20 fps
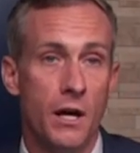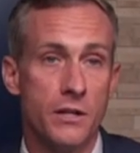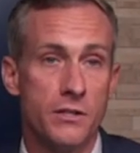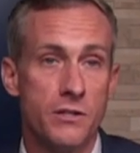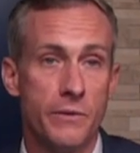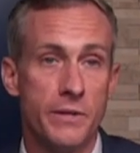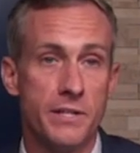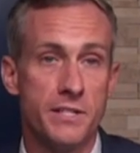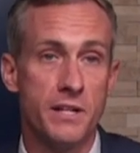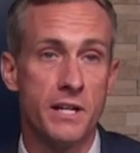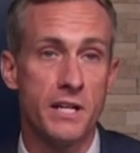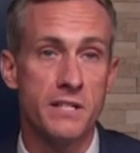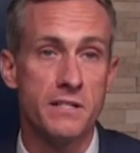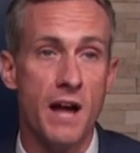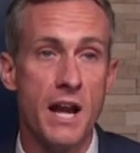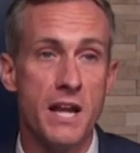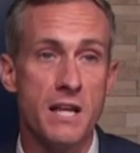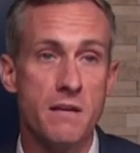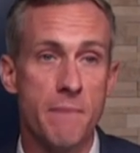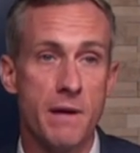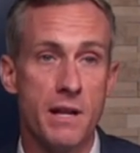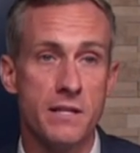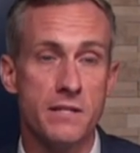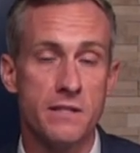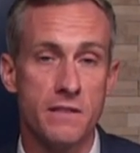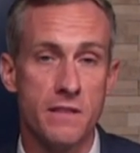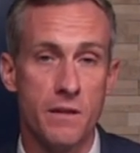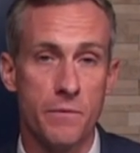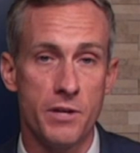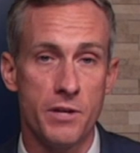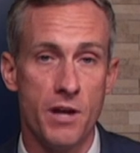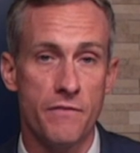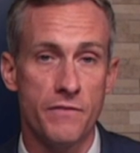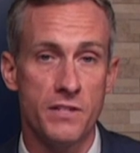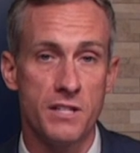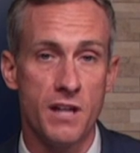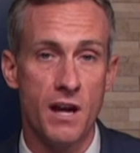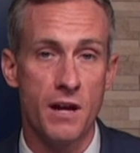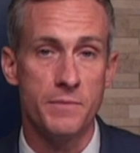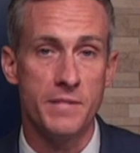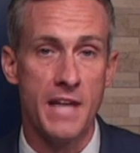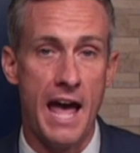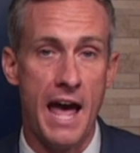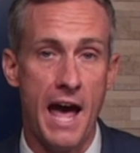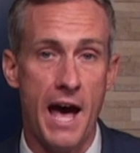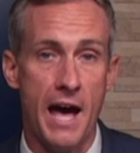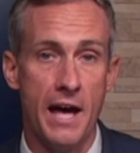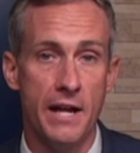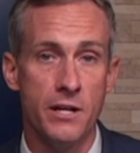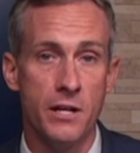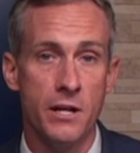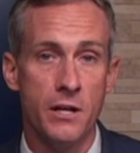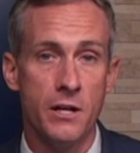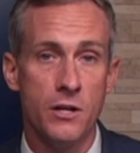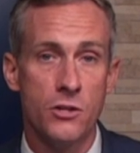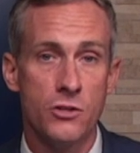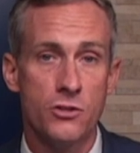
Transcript: Uh, so it's an exciting medicine that we oftentimes add.